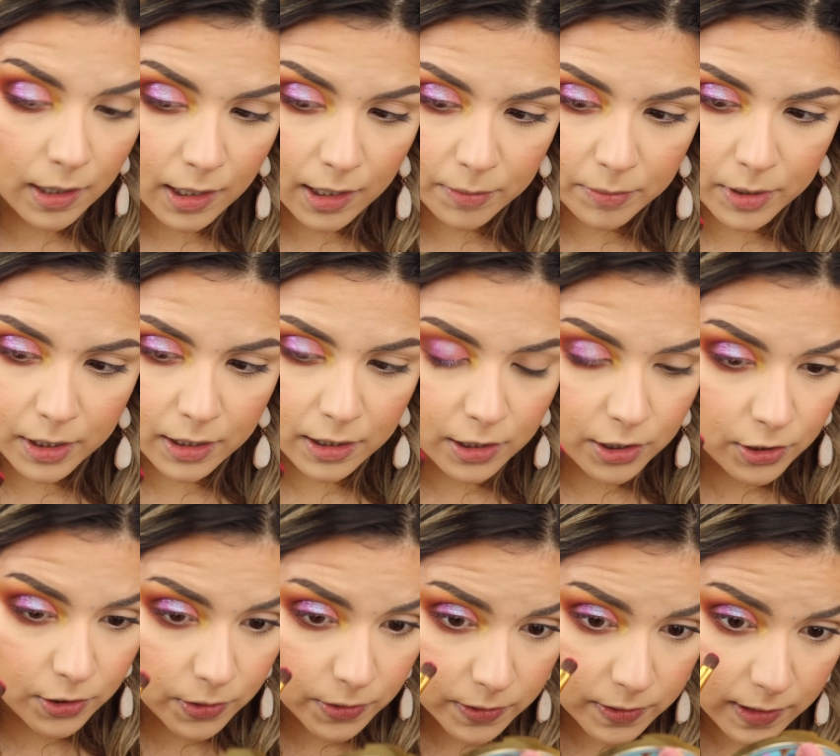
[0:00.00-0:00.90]
And I'm gonna
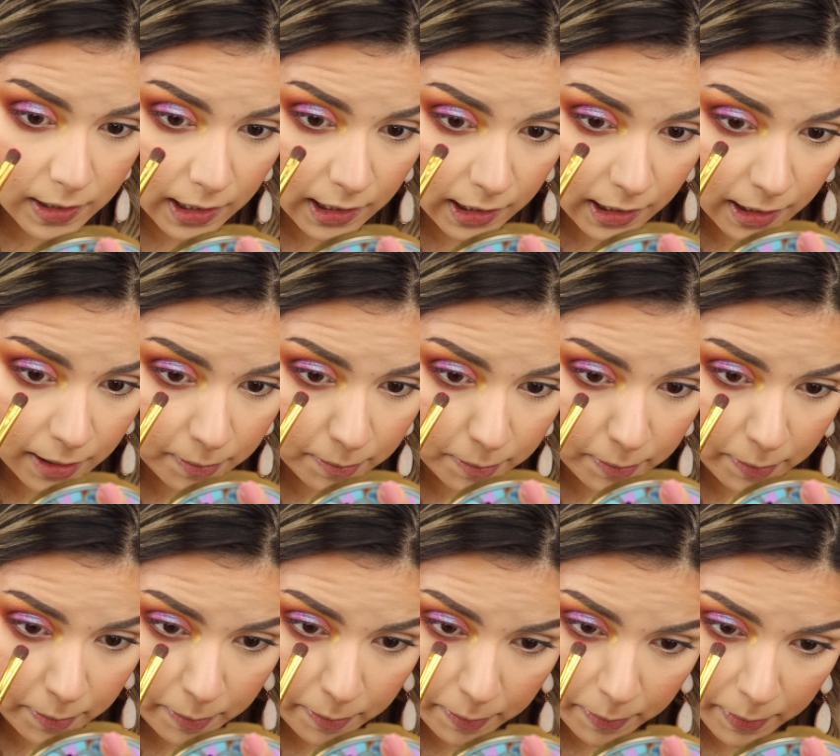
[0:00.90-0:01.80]
use that and
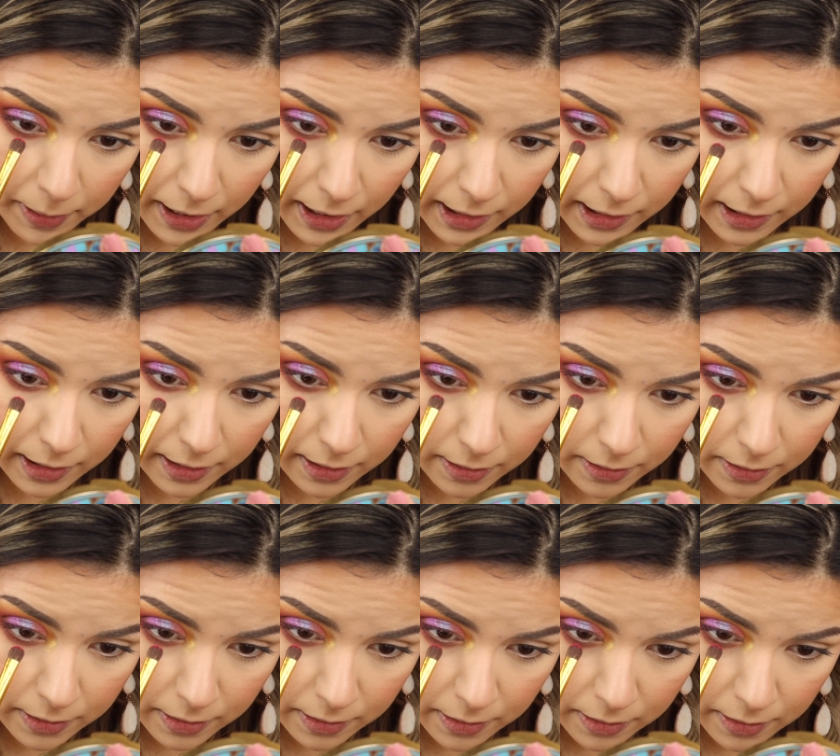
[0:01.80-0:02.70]
pack it
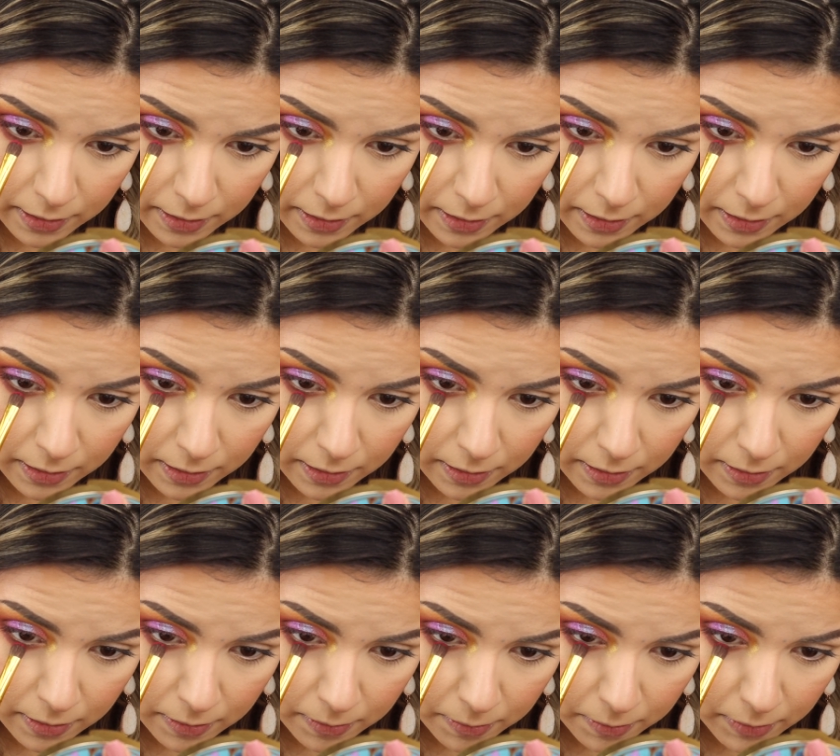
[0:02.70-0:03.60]
on
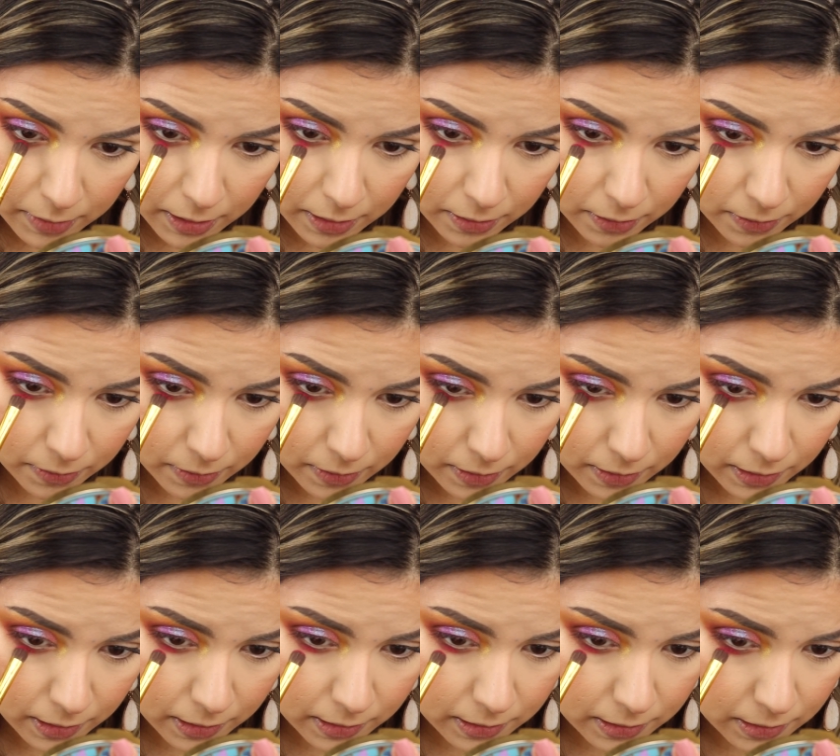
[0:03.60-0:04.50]
my lower
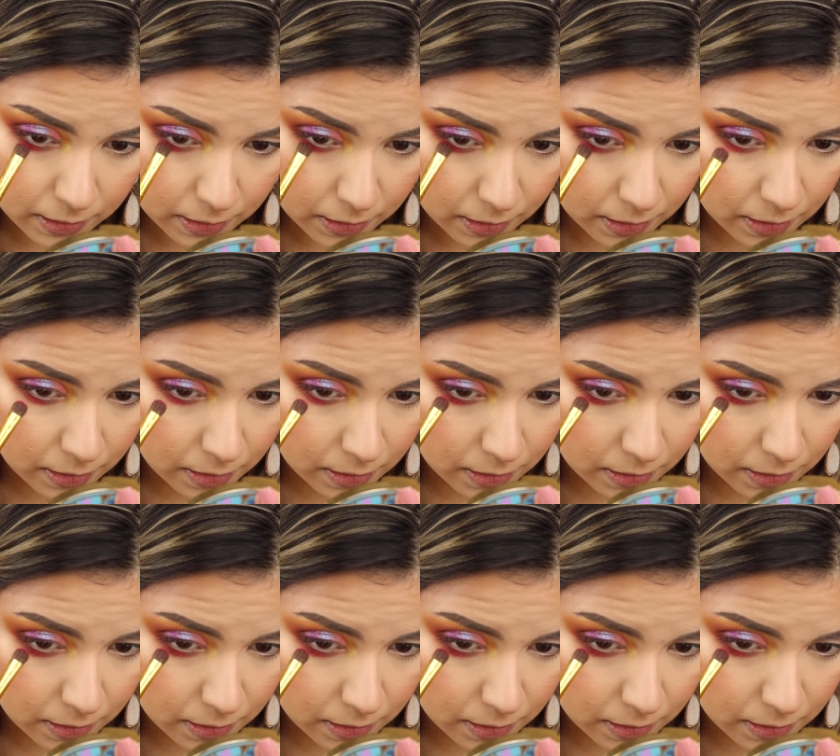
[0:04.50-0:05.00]
lash line.